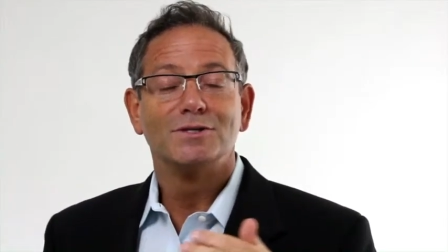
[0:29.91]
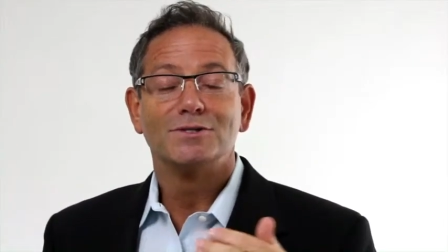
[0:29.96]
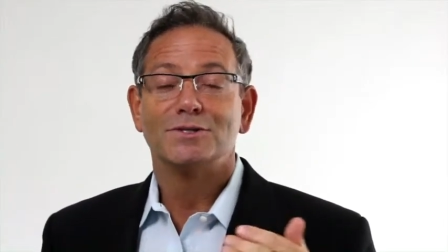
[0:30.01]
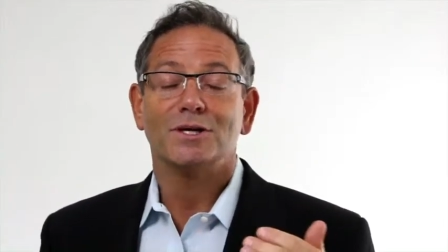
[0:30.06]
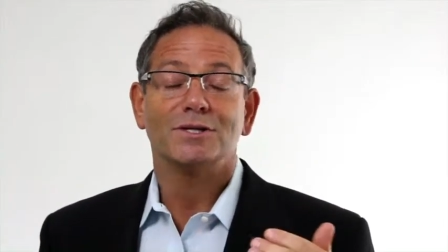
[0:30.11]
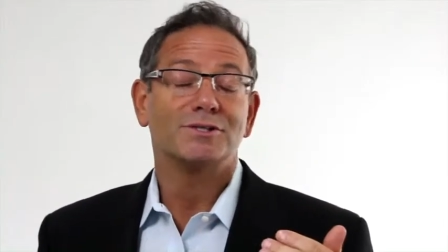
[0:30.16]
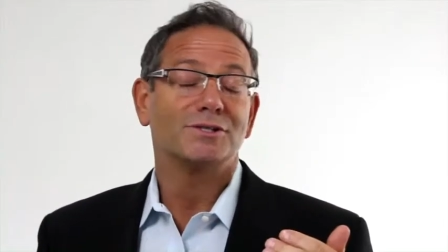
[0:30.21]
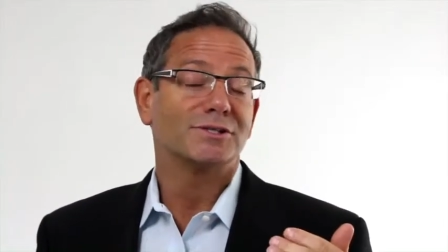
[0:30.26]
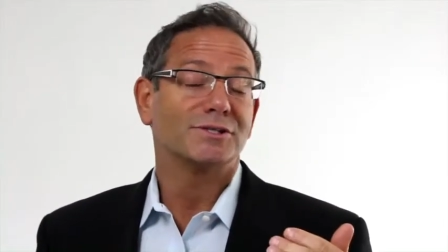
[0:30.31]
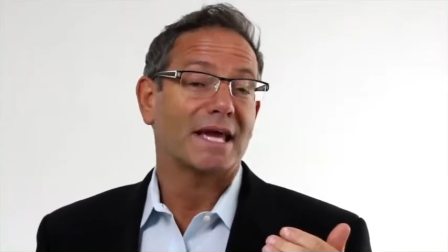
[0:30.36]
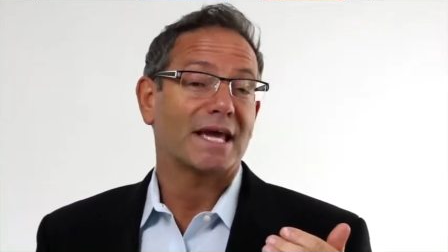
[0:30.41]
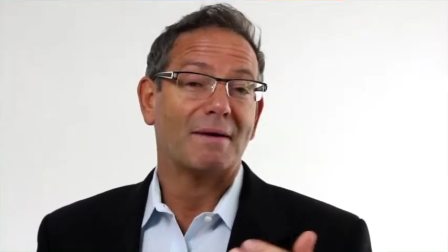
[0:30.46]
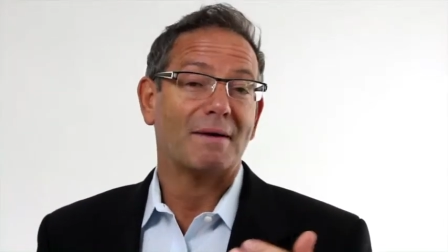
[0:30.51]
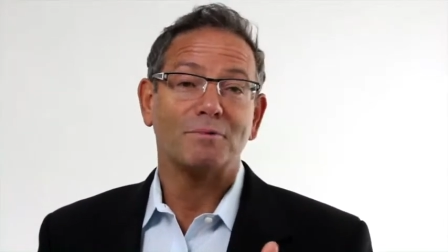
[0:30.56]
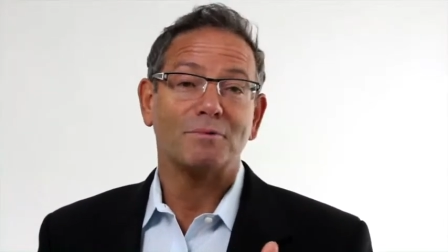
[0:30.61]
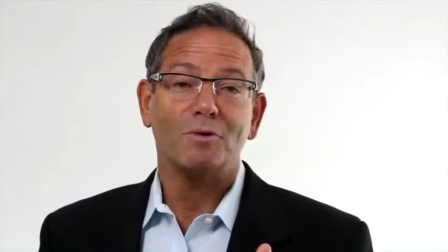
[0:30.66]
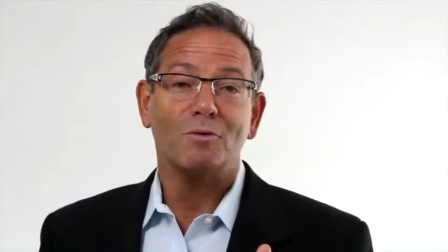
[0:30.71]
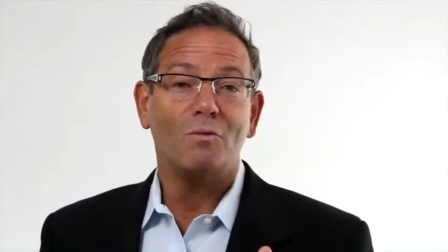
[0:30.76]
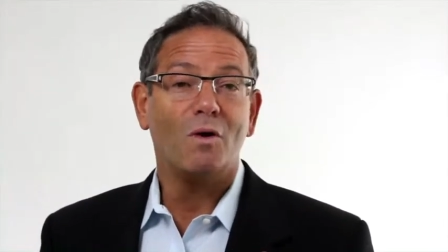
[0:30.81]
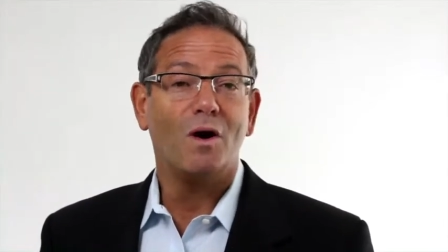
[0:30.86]
such as
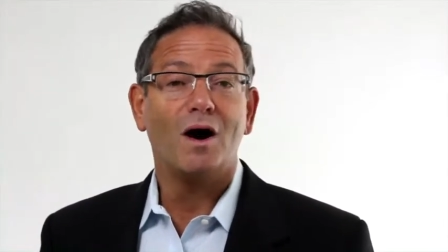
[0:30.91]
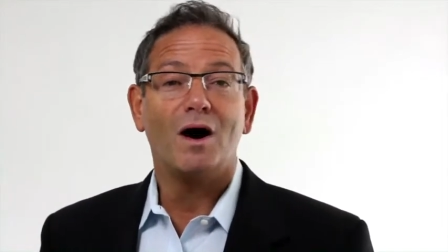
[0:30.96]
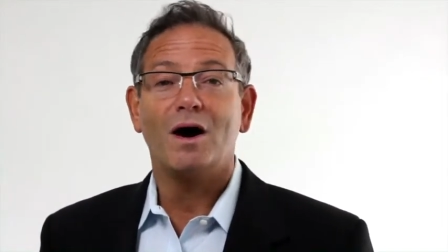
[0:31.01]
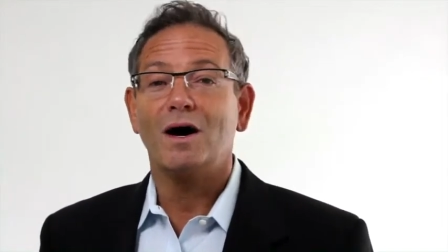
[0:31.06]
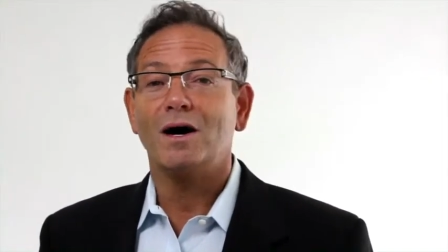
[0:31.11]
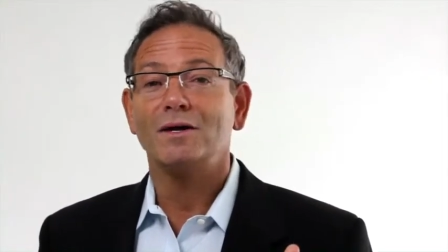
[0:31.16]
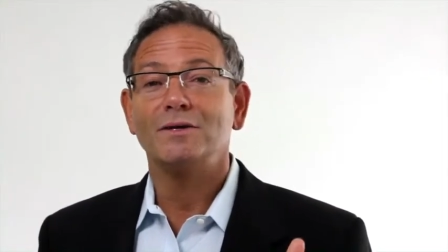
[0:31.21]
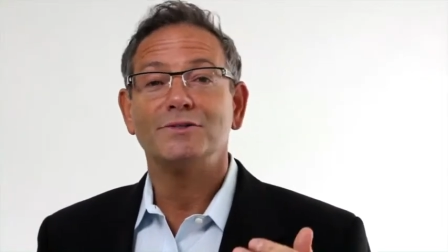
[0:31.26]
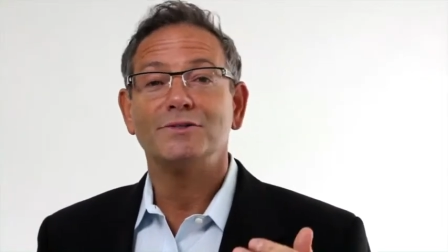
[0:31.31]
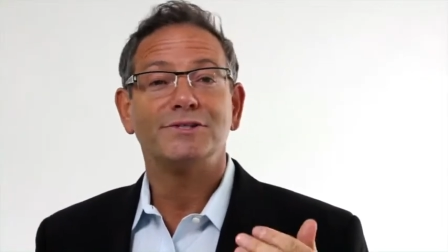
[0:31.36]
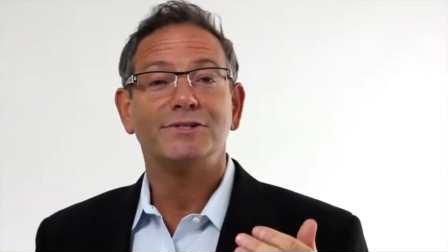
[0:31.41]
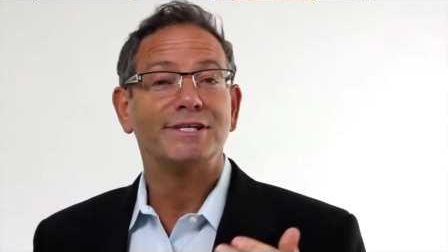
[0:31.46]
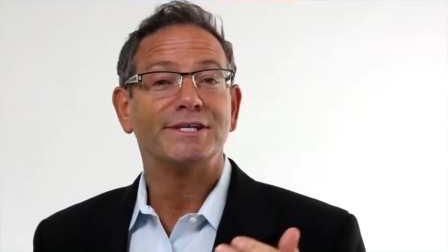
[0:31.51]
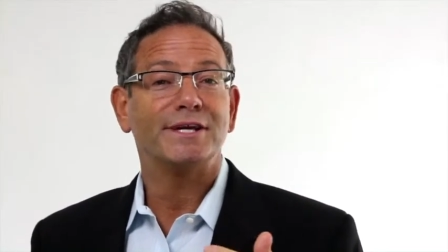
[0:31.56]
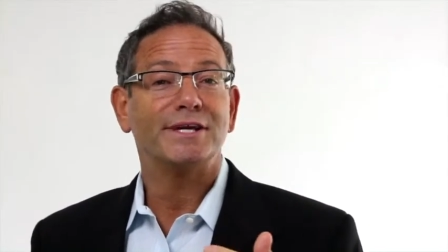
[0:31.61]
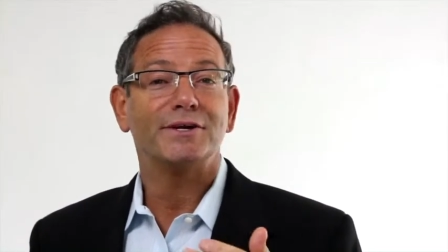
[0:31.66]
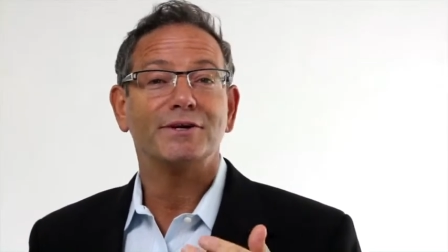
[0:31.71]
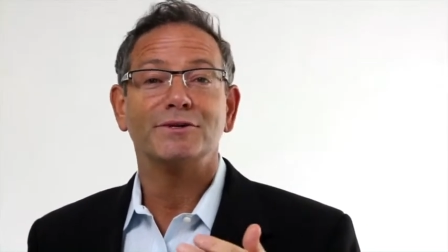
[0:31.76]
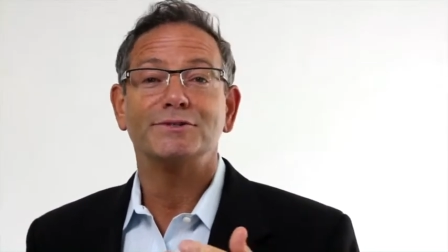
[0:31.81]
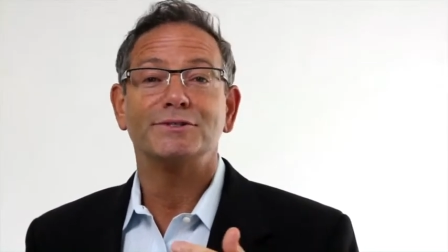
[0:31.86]
Capital One,
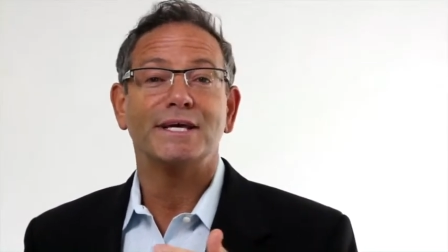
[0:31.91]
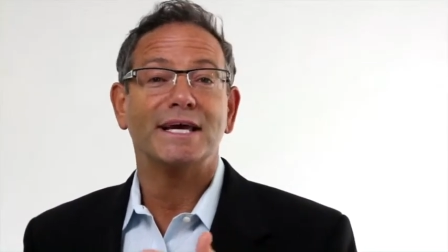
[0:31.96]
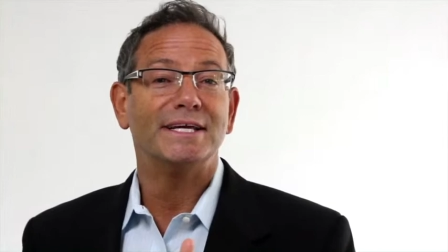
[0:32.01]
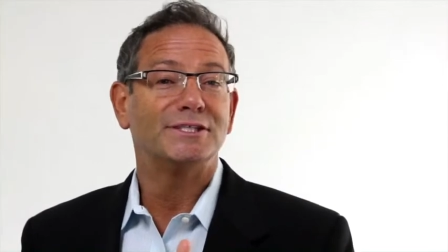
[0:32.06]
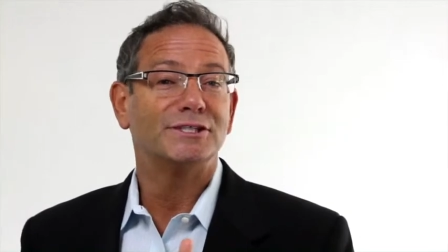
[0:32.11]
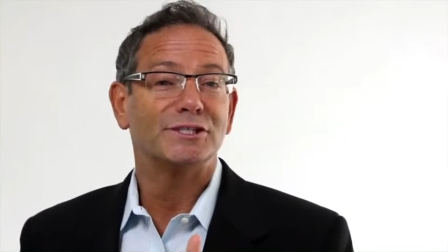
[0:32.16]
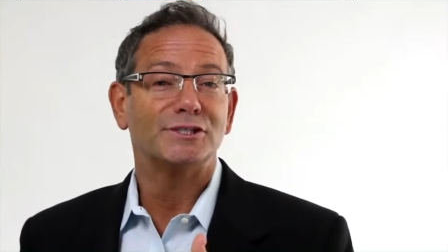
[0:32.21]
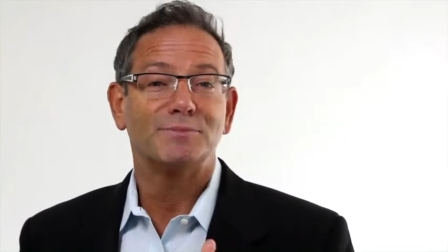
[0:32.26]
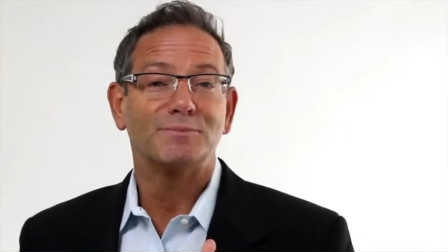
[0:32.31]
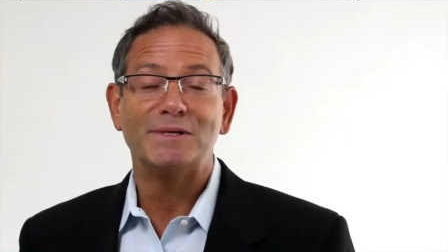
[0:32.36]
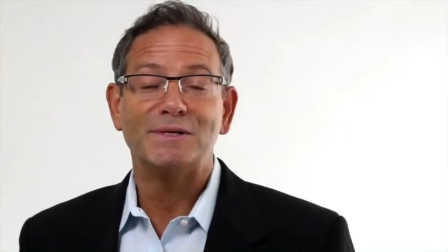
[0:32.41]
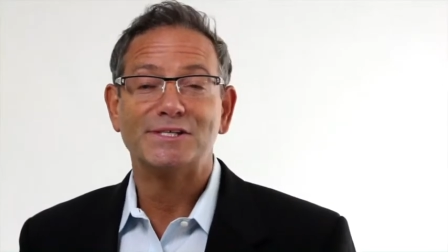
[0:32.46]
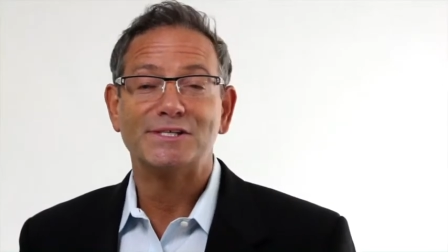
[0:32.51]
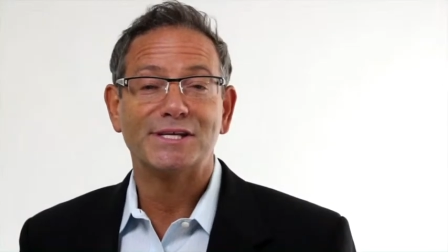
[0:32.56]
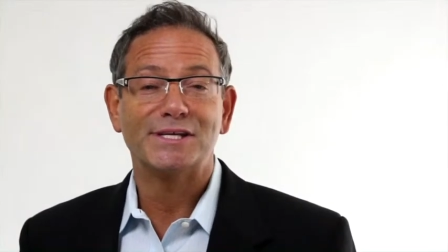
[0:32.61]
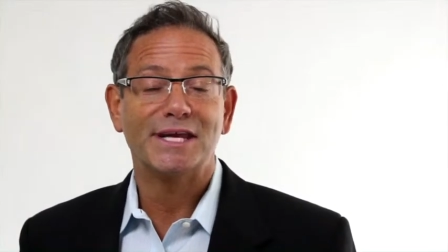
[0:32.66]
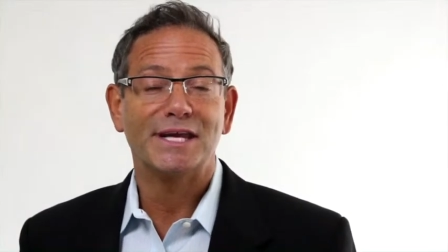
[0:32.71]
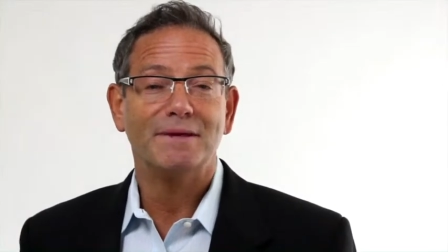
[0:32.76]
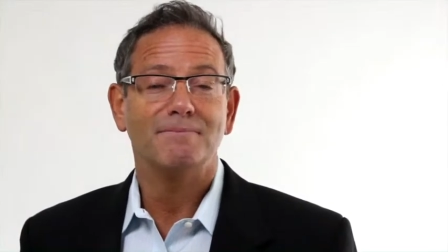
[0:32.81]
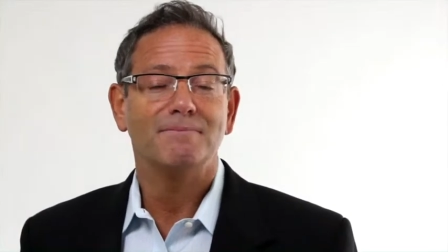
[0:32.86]
Sears,
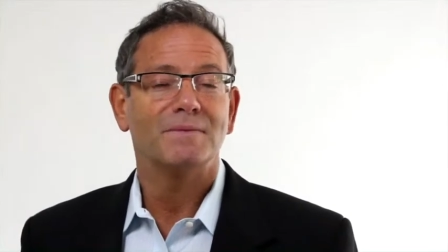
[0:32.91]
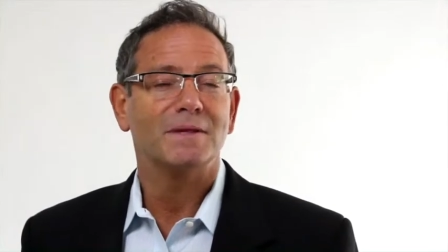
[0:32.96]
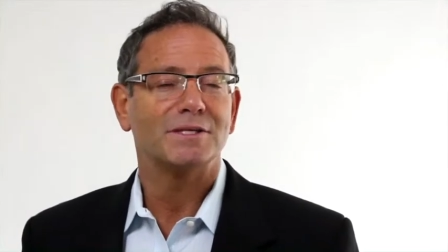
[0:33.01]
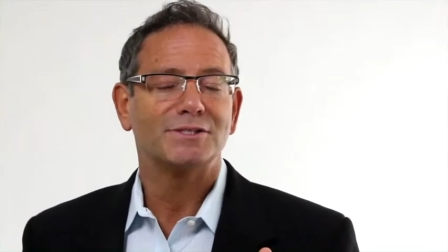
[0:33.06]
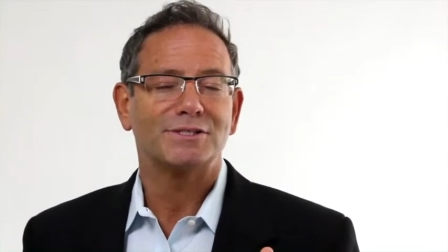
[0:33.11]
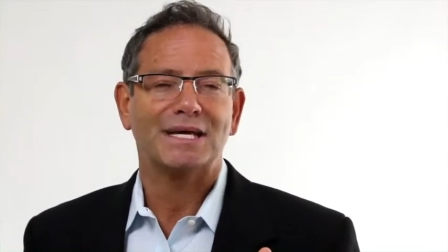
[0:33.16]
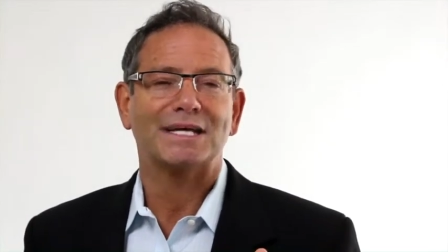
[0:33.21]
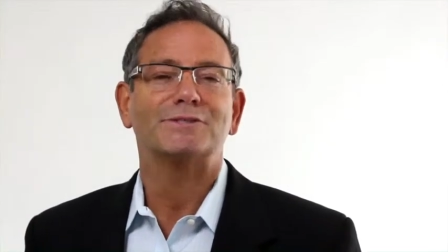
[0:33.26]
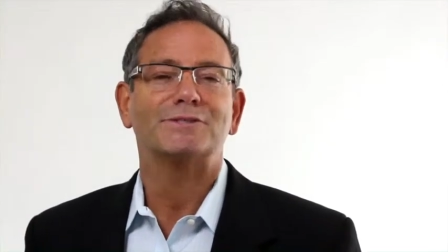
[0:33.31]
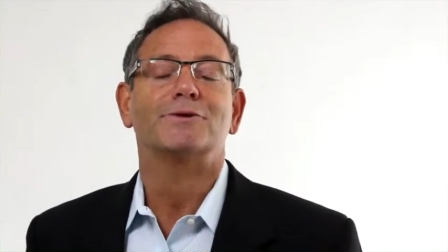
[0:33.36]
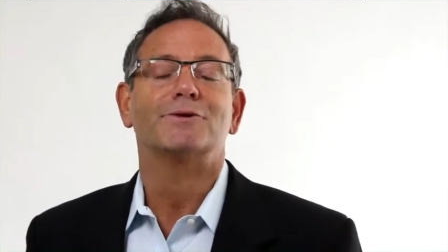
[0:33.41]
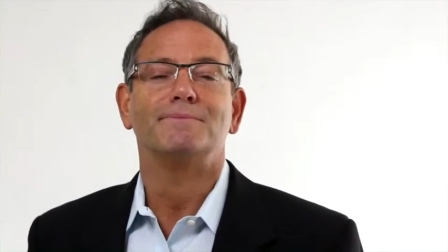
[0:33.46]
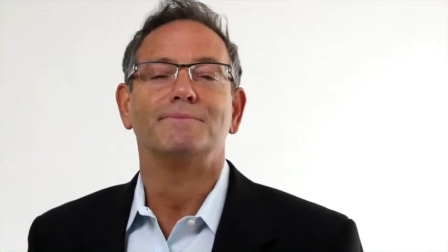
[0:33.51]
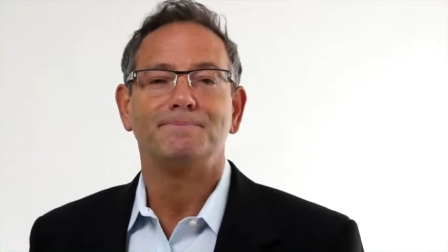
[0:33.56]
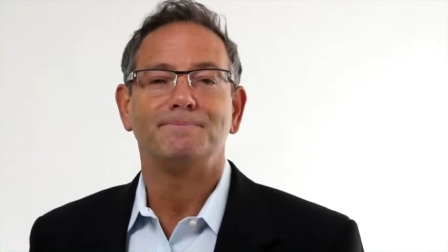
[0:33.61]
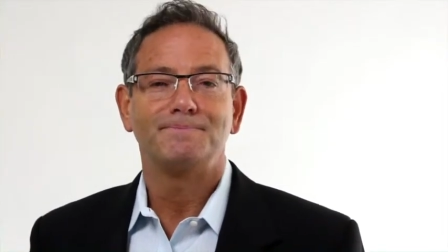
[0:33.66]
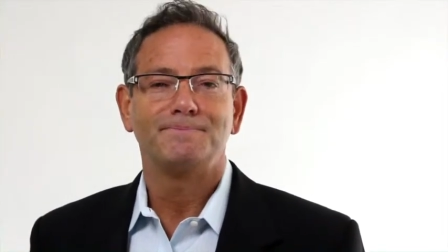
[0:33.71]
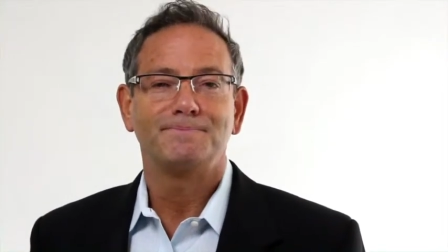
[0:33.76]
HSBC, etc.